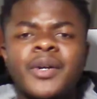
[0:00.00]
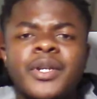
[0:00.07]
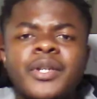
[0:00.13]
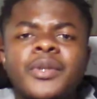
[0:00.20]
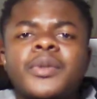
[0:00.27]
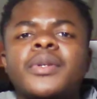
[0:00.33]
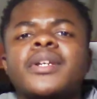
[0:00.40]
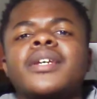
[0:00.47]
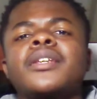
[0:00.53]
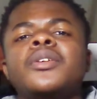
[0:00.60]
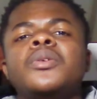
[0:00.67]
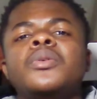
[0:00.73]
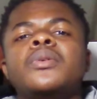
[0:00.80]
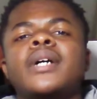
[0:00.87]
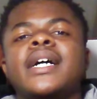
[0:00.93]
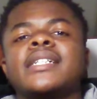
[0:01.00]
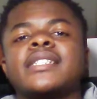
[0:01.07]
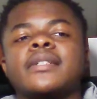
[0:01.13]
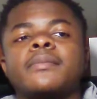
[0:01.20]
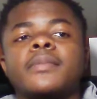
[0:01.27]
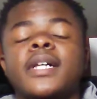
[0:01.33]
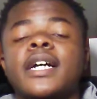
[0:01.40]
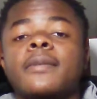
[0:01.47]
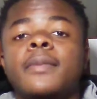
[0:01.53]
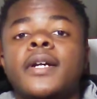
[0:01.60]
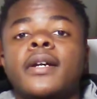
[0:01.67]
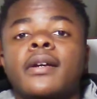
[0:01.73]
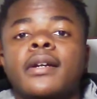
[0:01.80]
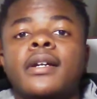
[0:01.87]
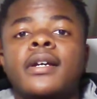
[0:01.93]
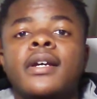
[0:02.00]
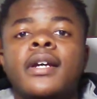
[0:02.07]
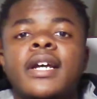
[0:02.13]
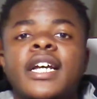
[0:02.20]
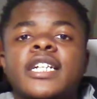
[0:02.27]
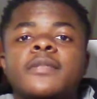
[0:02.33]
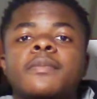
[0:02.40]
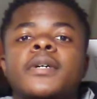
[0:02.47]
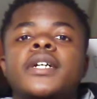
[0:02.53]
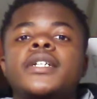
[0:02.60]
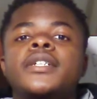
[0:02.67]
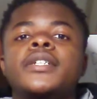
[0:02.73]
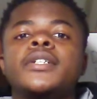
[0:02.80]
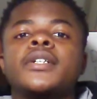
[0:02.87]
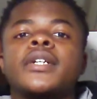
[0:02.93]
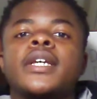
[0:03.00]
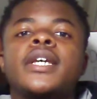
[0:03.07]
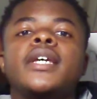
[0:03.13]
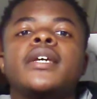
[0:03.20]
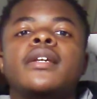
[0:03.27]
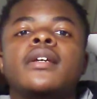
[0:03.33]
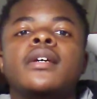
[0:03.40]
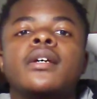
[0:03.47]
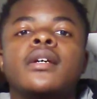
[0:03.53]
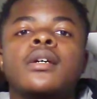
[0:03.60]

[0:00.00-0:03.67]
can you as a black parent explain to your kid